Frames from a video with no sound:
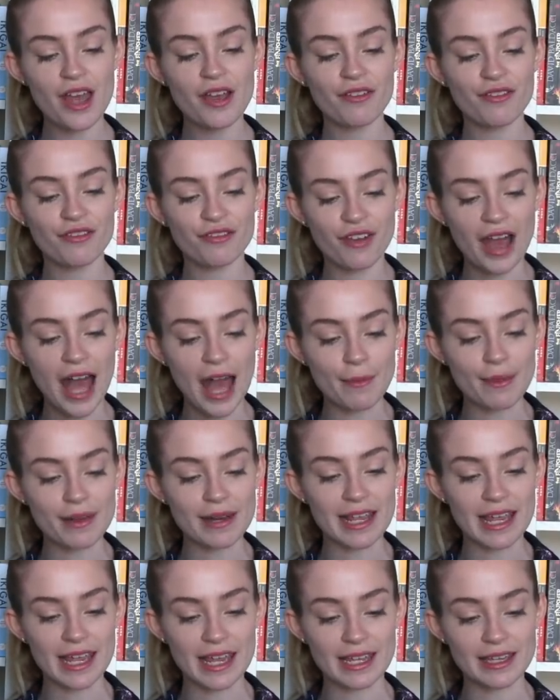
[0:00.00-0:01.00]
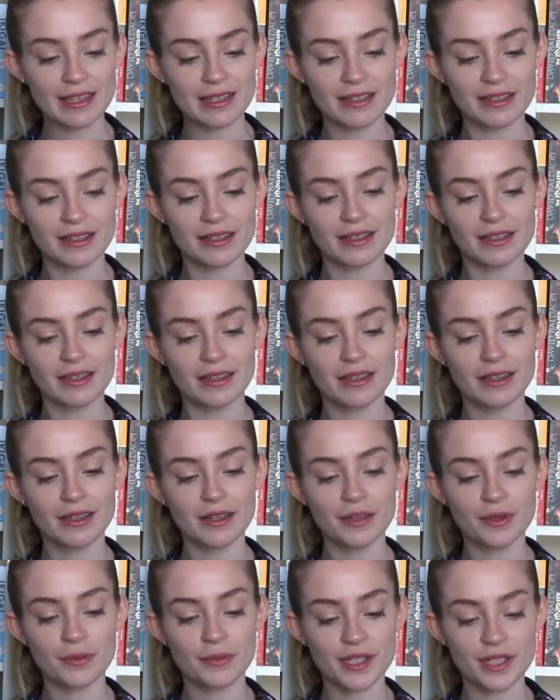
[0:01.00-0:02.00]
"Family,"
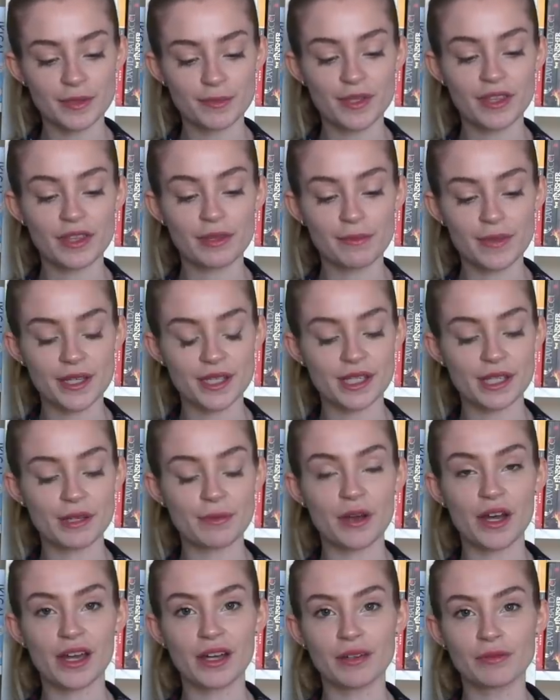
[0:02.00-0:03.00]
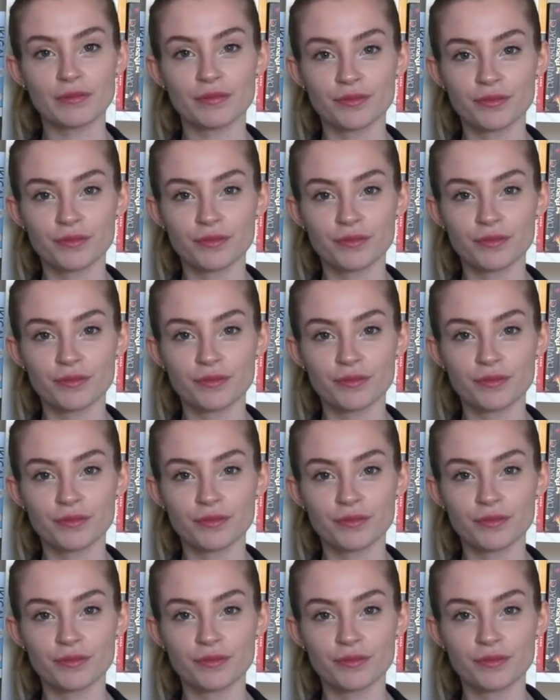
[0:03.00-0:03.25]
whispered the missing one.